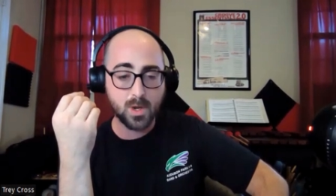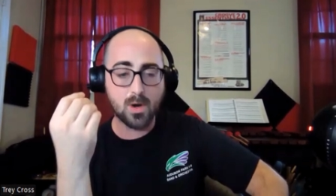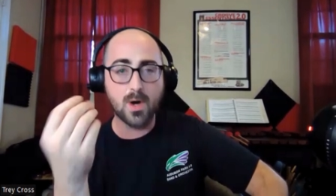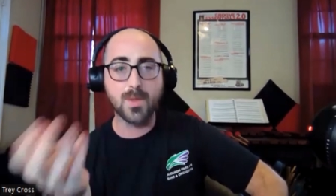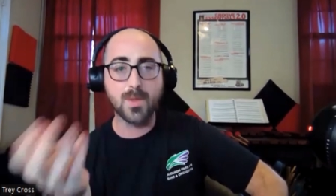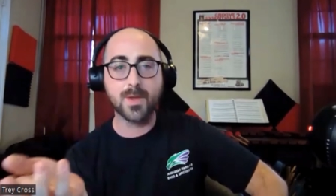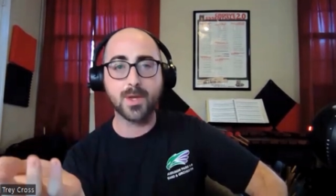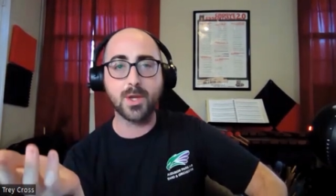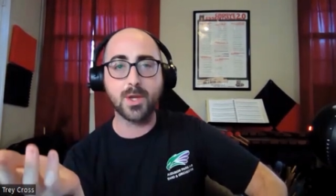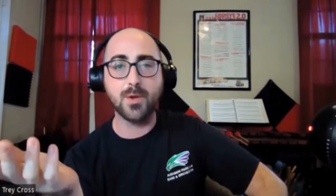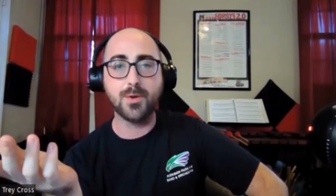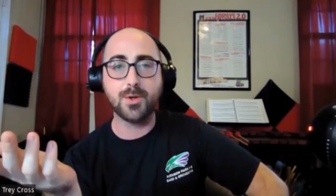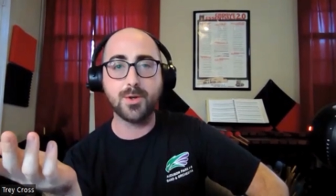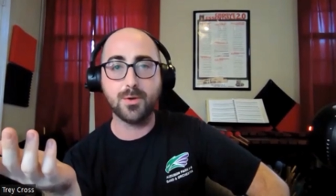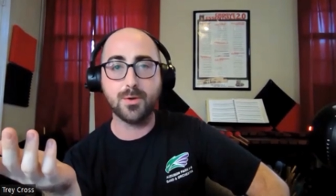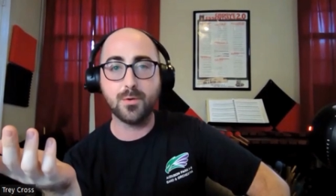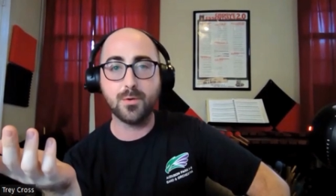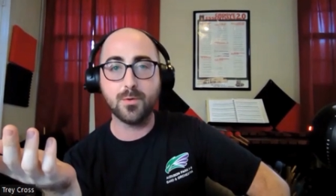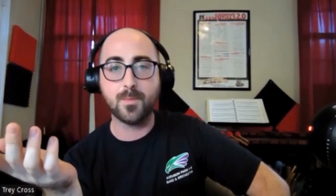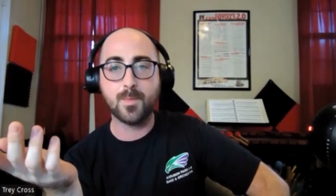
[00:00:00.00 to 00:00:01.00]
all the
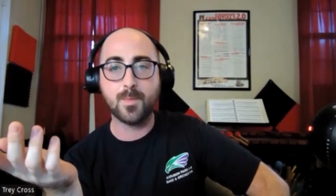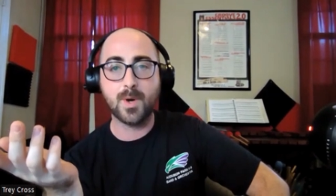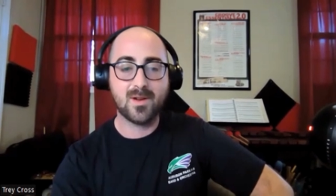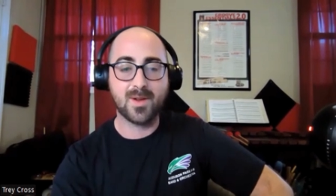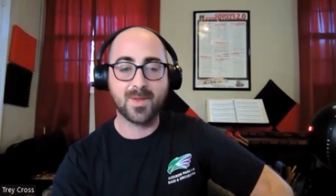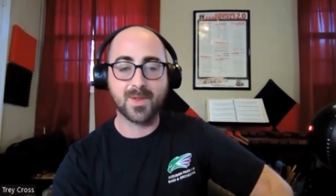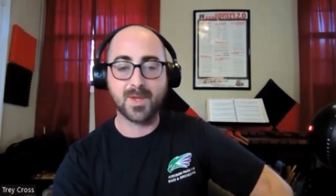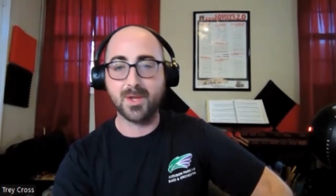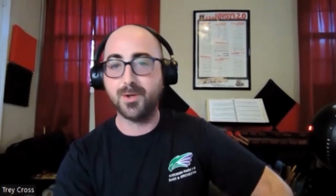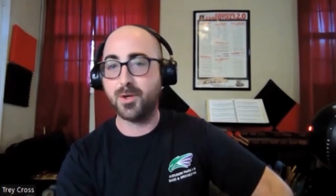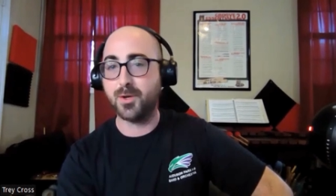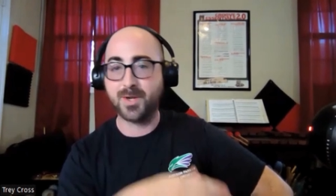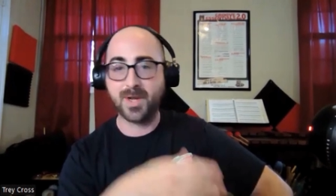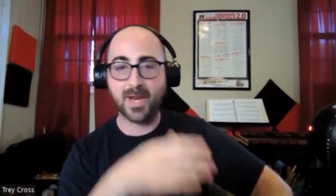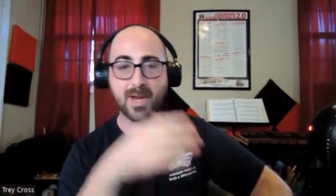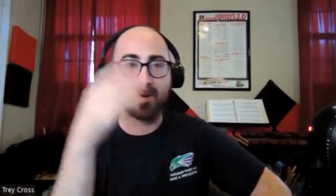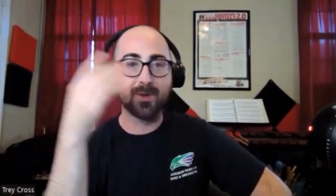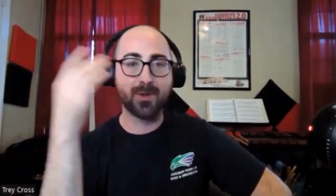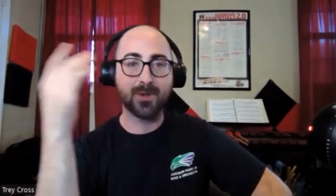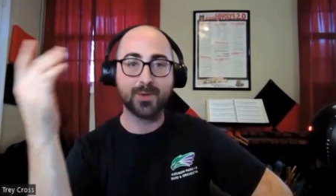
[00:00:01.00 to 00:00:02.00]
YouTube
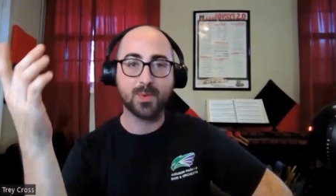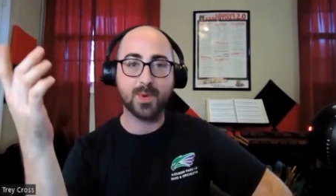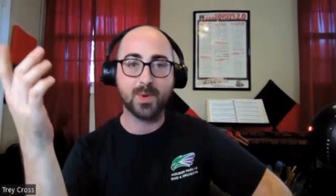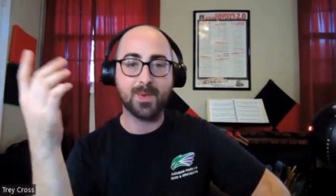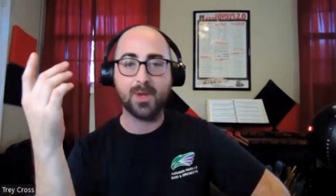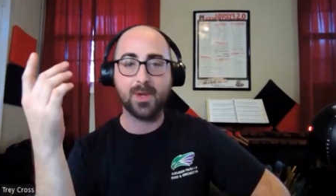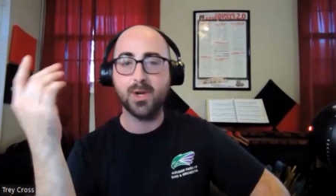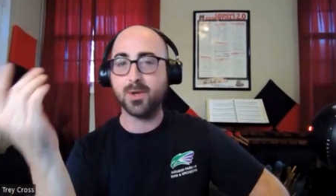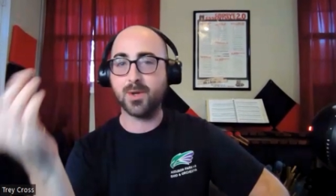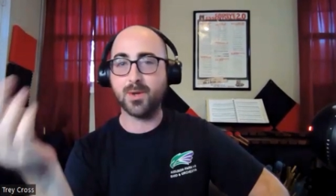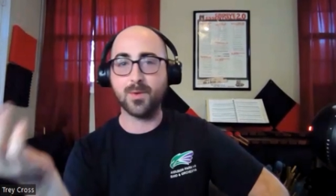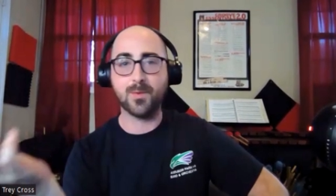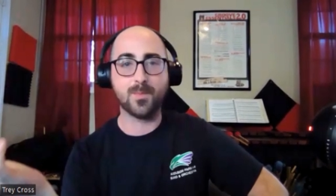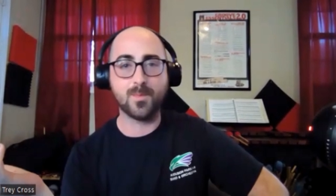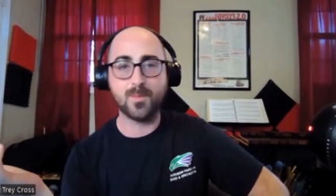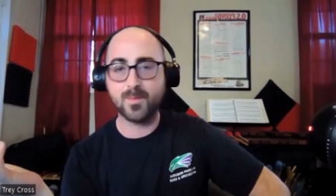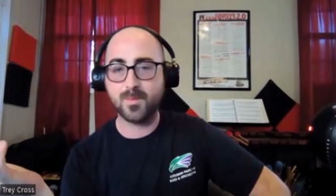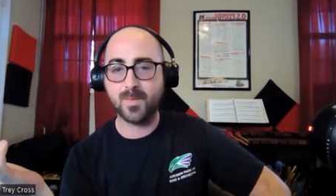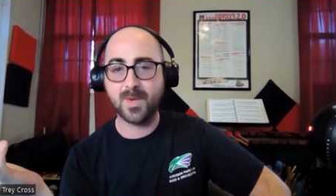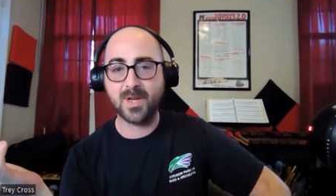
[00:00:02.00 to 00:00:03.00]
channels with,
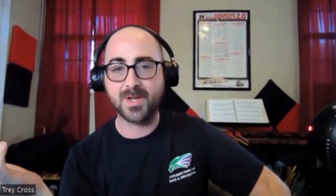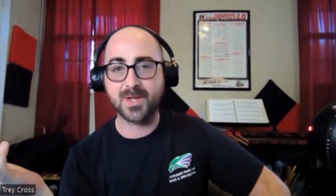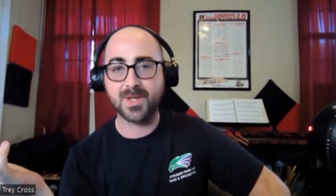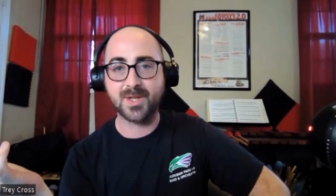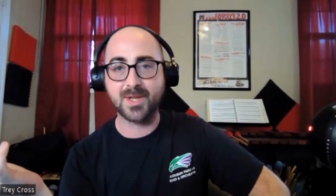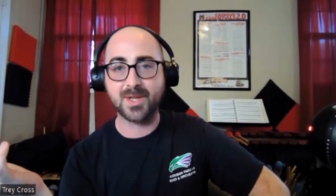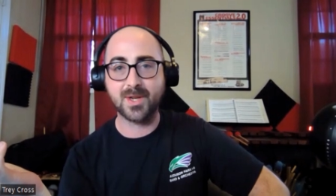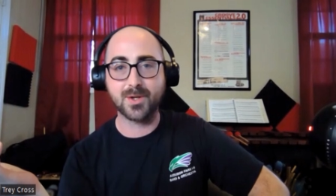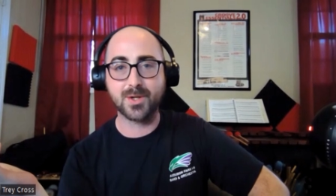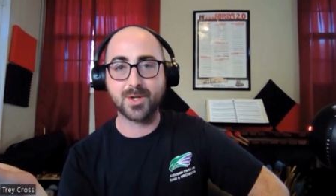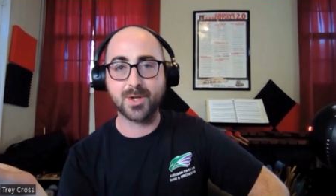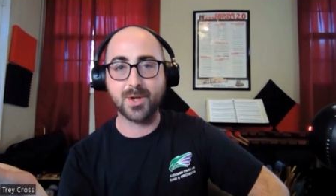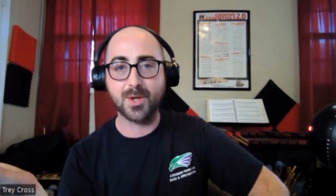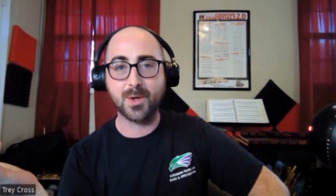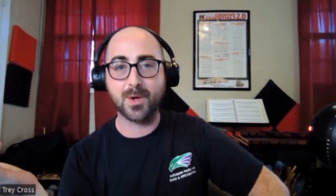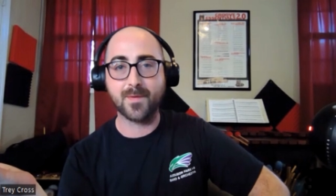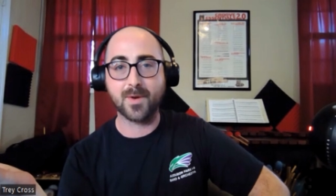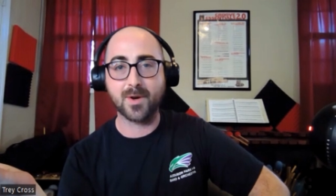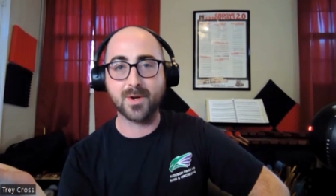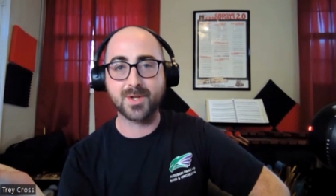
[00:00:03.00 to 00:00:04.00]
you mentioned
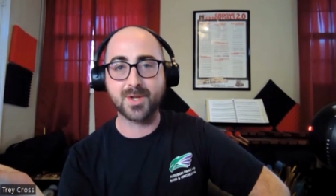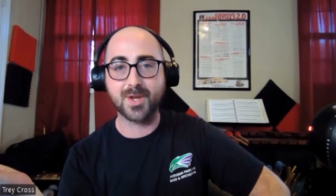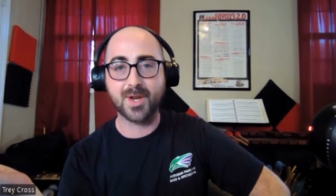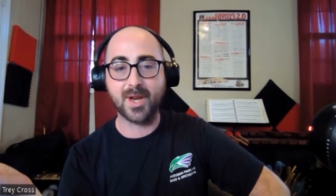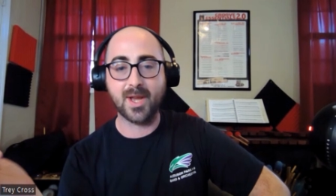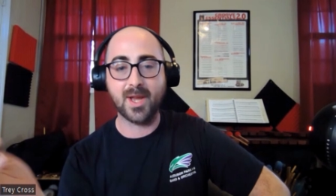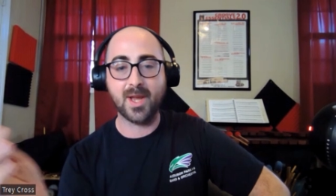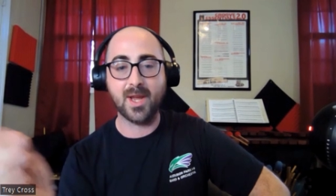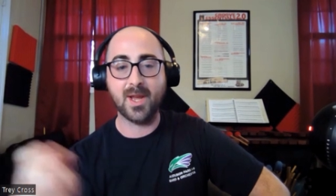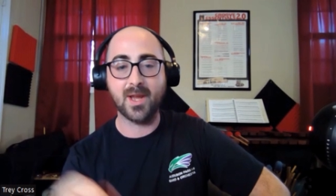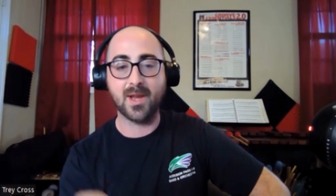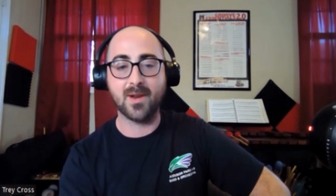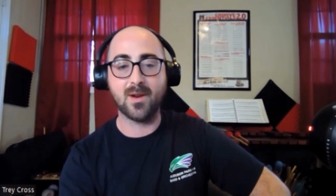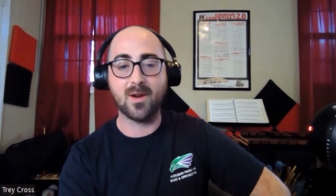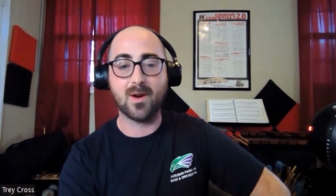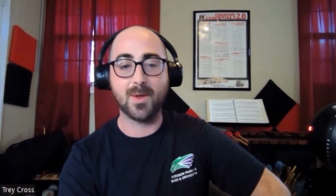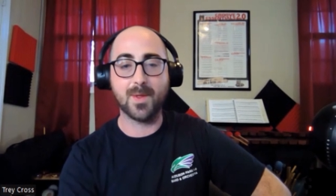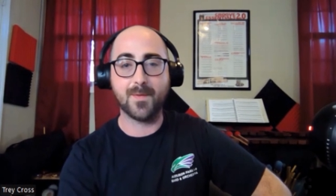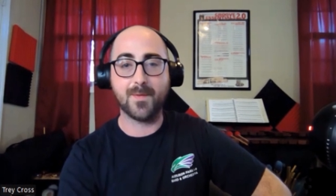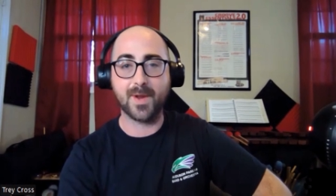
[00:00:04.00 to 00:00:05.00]
Zildjian University
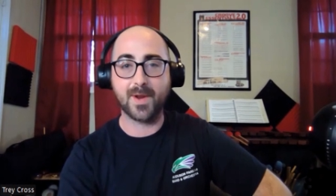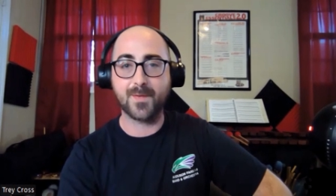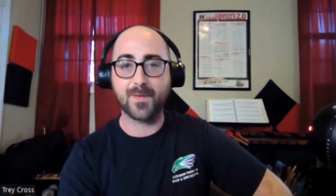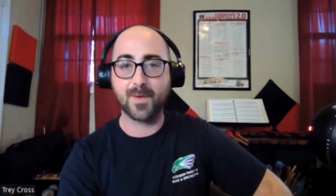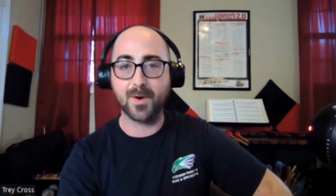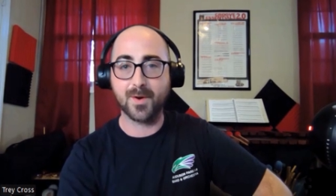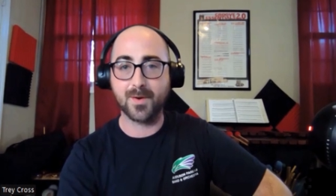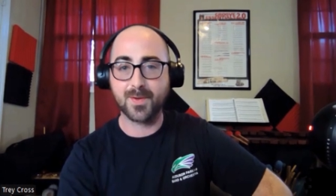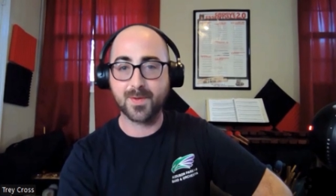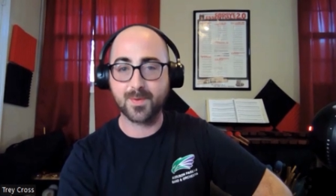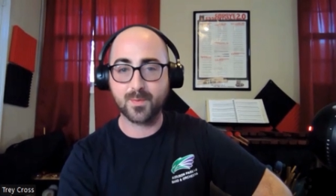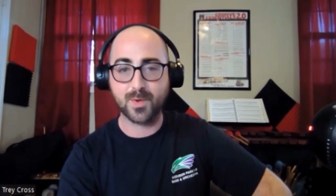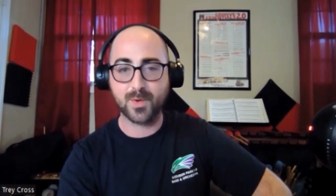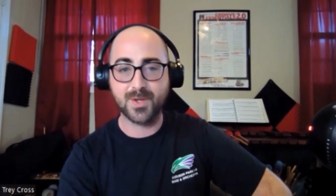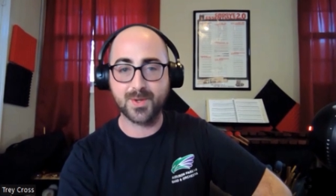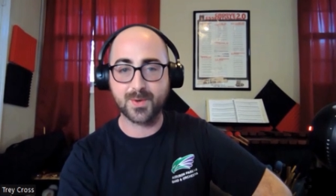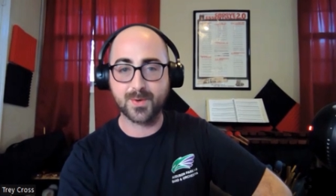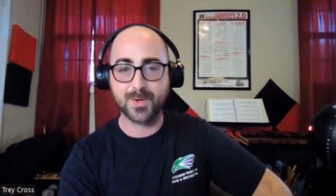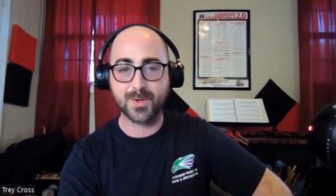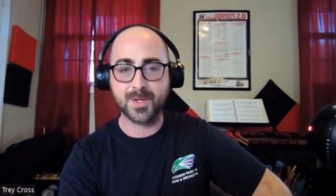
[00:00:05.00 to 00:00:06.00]
and all the Big First
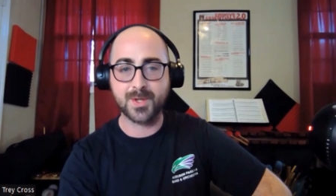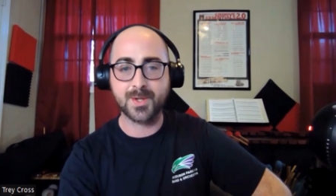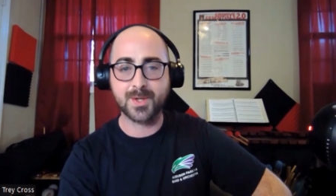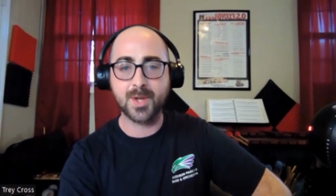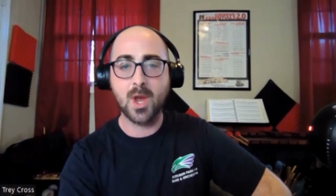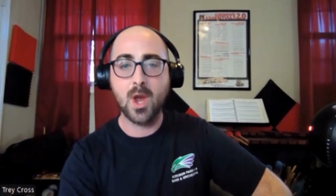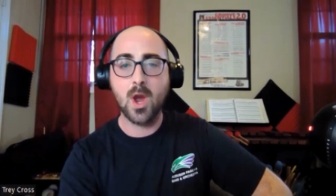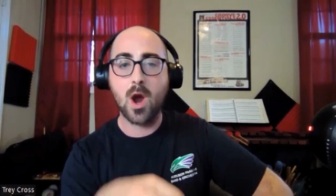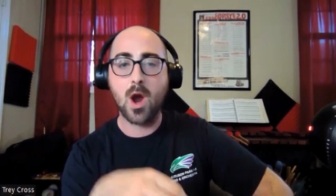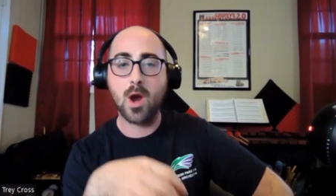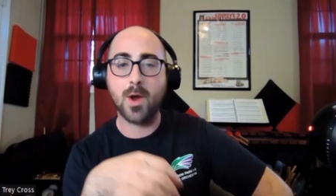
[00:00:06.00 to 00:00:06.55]
resources.